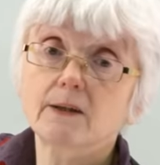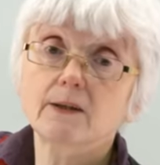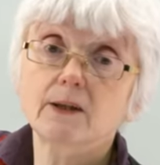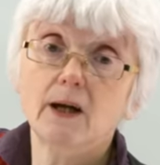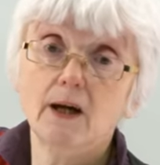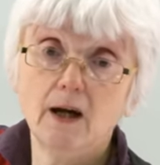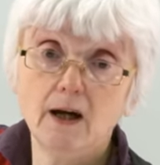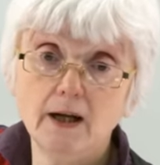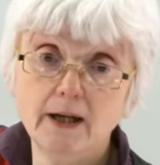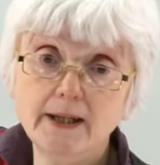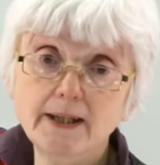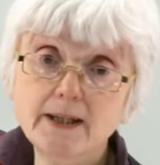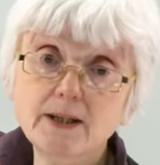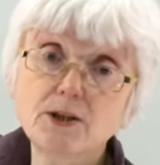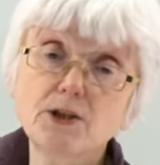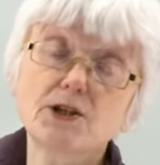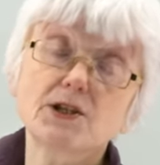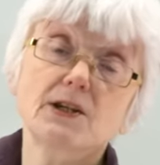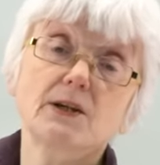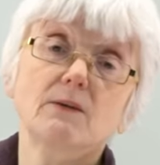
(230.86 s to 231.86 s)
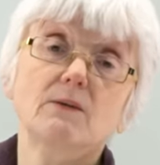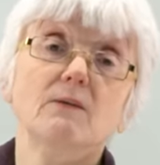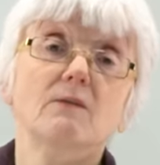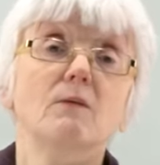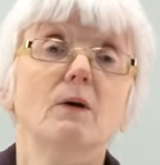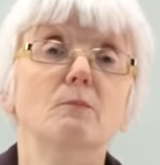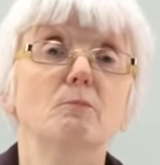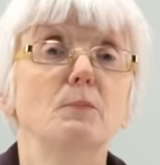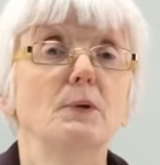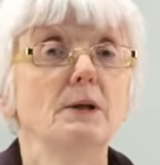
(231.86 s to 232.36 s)
Kind,
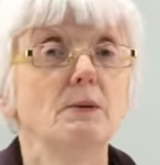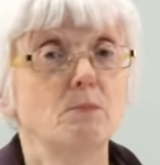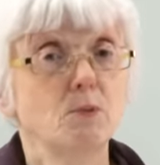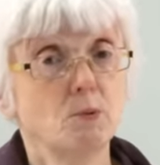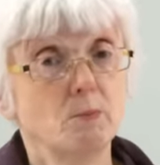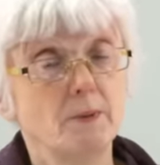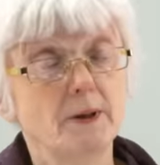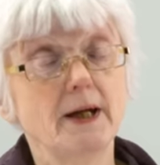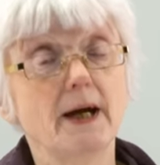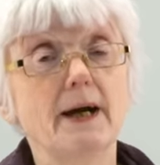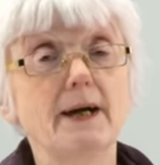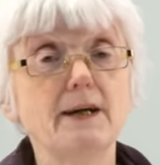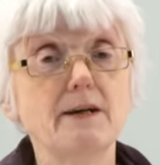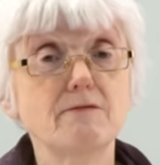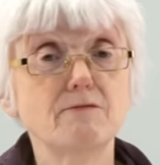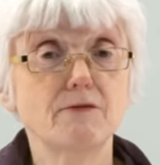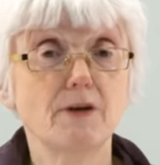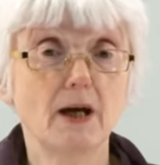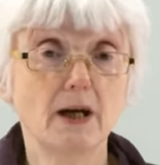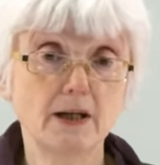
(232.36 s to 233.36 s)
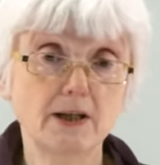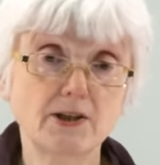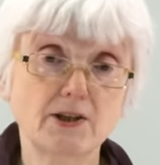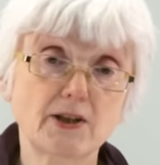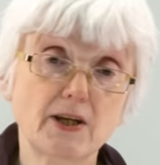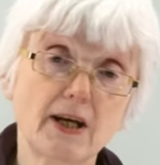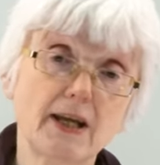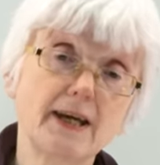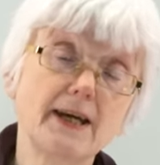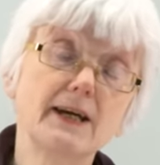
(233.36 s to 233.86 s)
when people behave
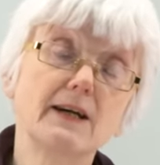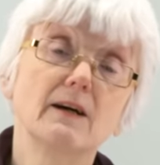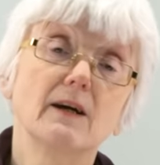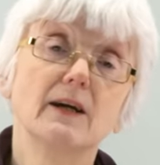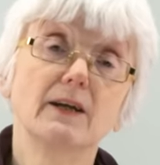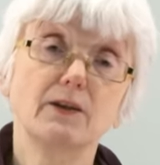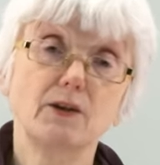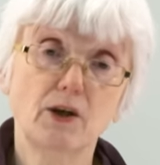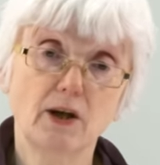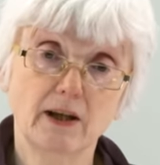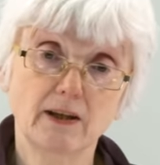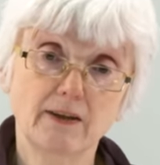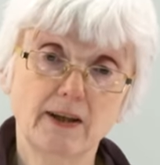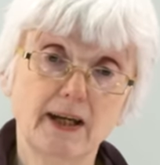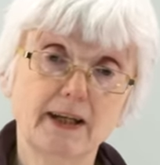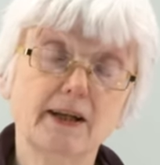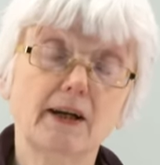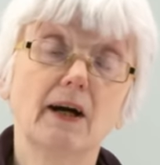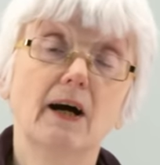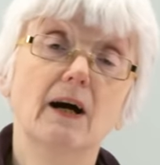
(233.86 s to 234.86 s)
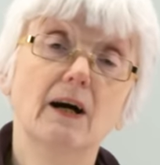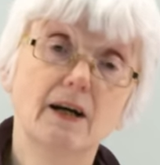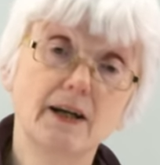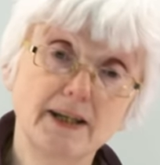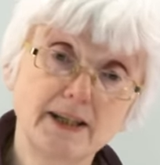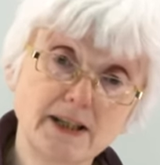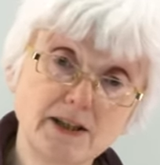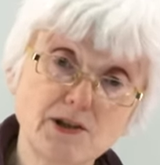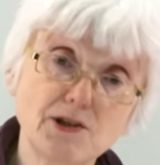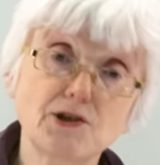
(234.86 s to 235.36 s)
nicely, they're
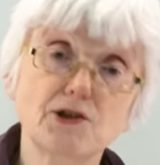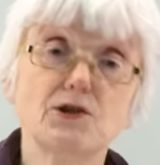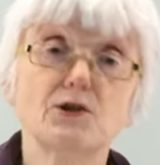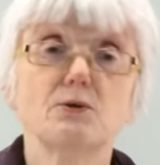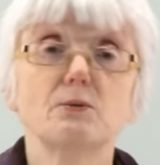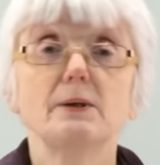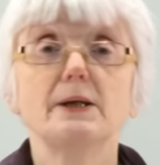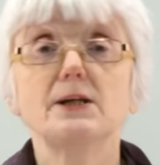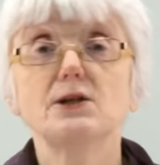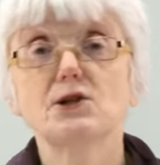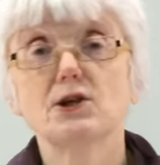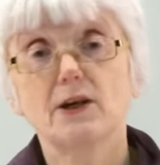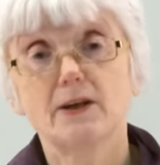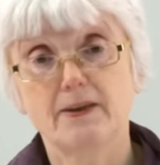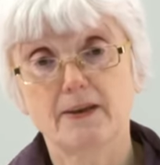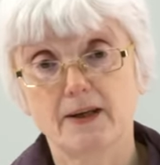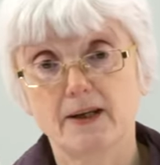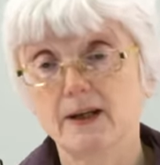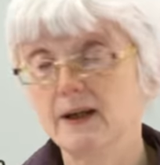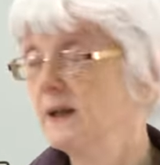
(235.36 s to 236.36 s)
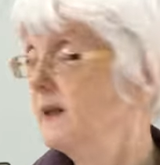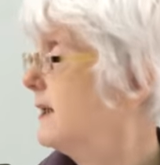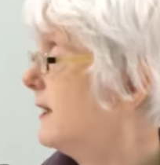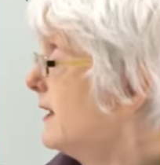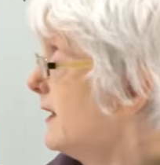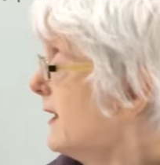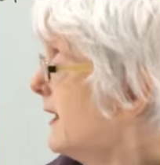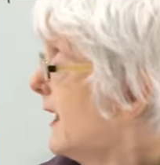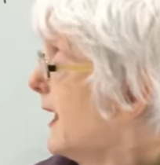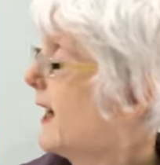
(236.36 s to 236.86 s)
kind to each other.
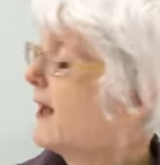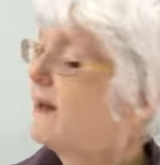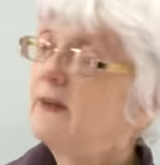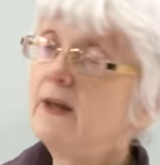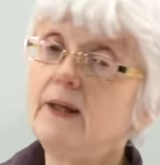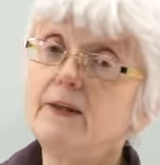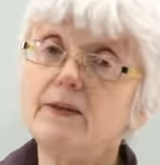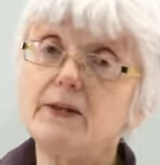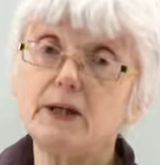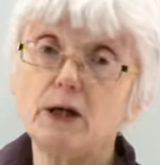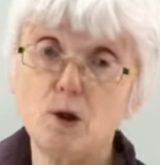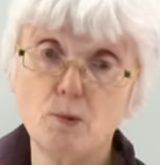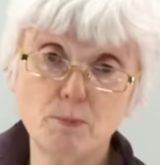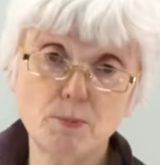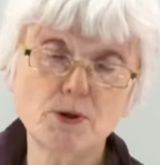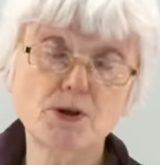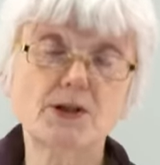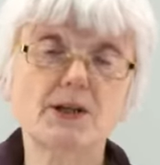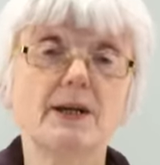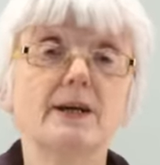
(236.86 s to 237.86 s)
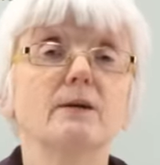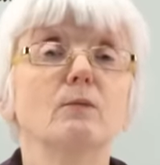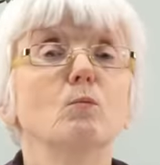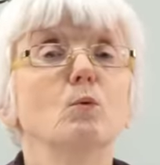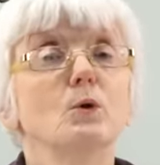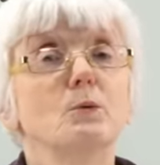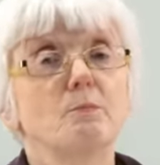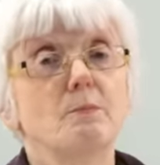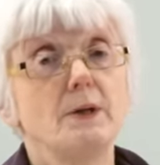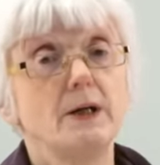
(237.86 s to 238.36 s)
And then the opposite
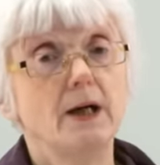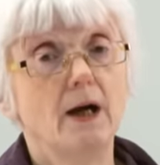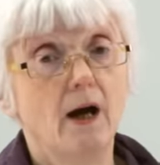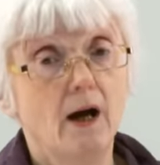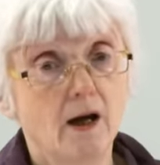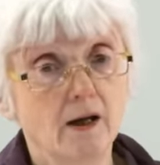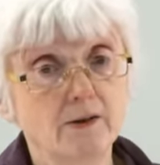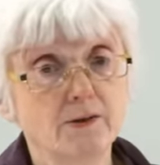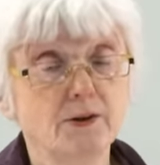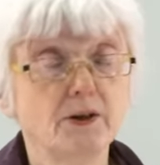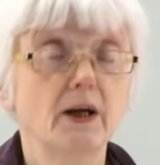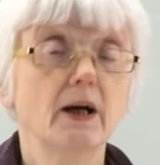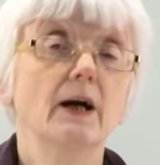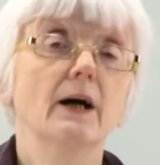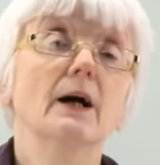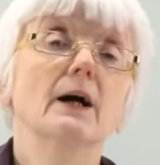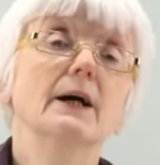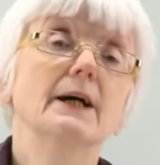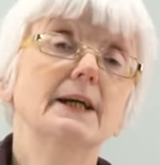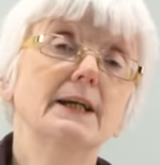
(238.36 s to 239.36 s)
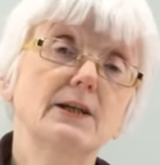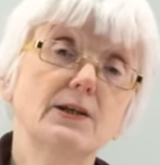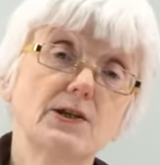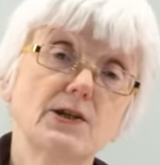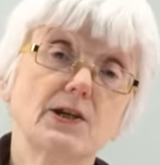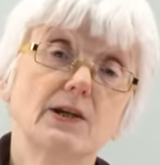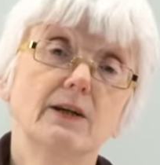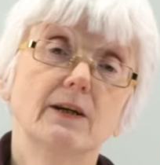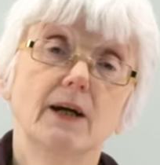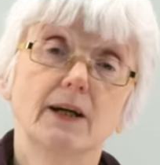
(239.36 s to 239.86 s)
would be
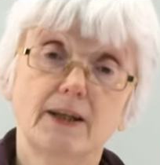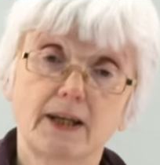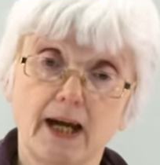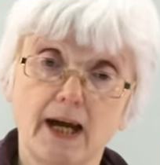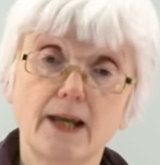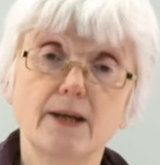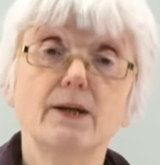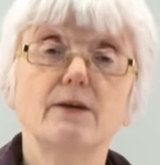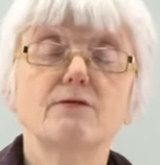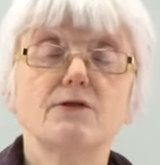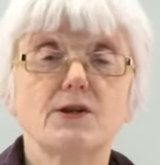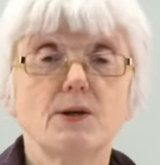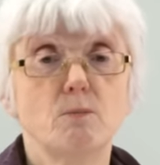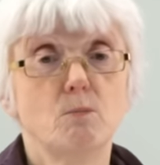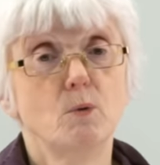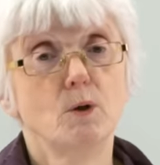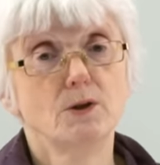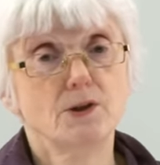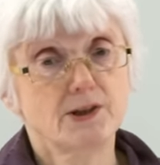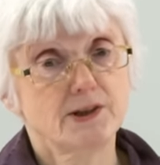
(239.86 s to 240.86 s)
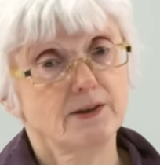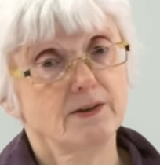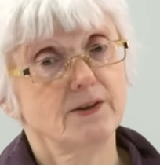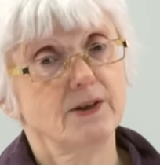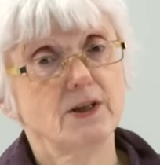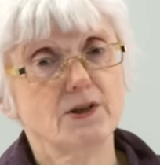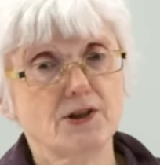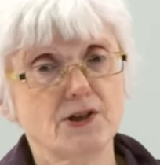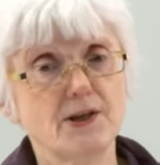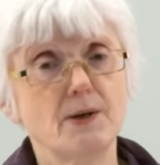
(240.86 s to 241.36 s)
unkind. Again, if someone
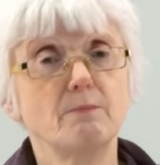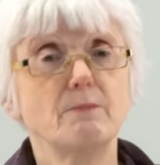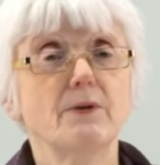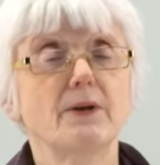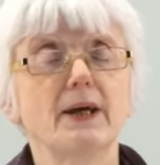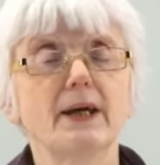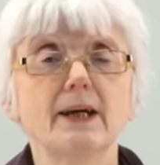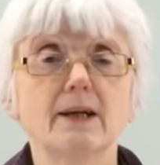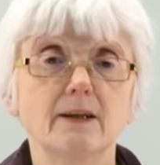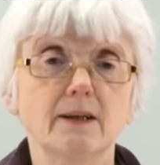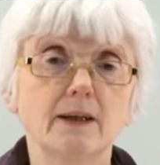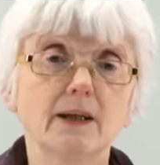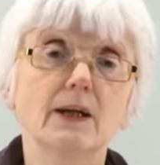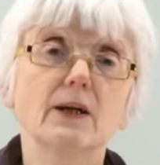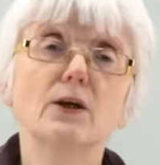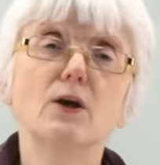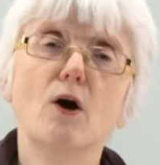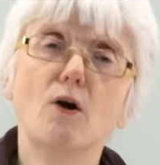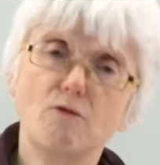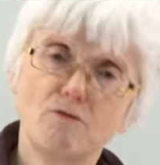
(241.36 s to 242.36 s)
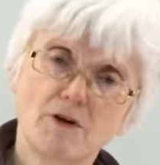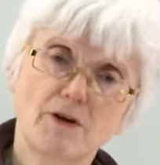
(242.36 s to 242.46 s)
does something not